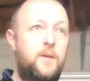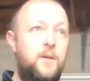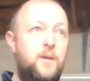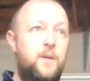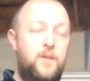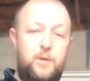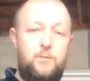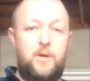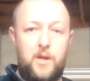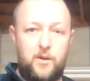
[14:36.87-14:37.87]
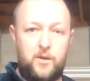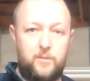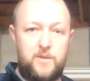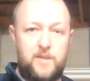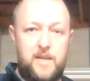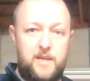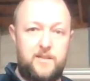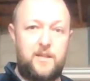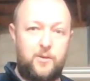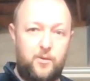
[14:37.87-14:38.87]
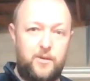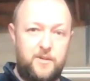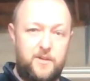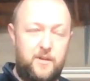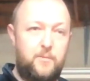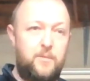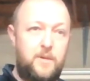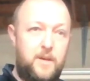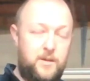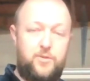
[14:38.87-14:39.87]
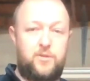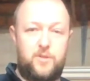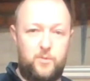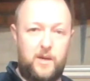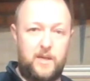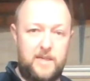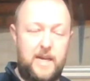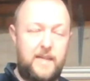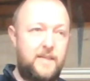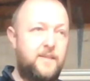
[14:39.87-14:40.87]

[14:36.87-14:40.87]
You can learn all the mistakes that you're going to do just as well as I did.